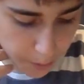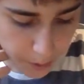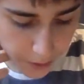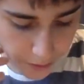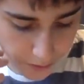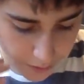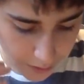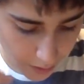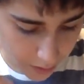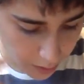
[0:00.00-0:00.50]

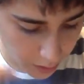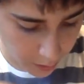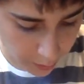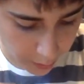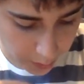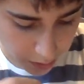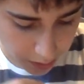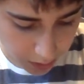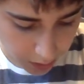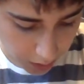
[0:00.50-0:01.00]
playing at
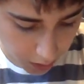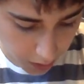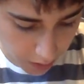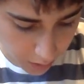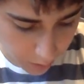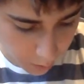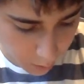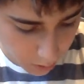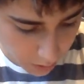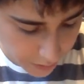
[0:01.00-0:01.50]
the
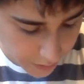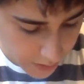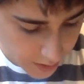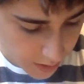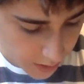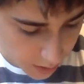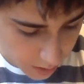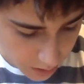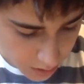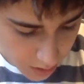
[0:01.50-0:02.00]
water's
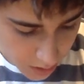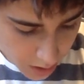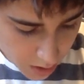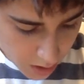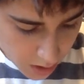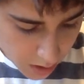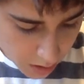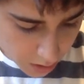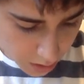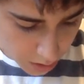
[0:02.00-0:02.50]
edge.
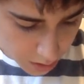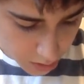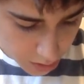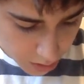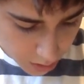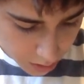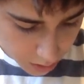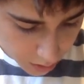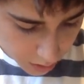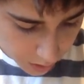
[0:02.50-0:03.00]
Gershon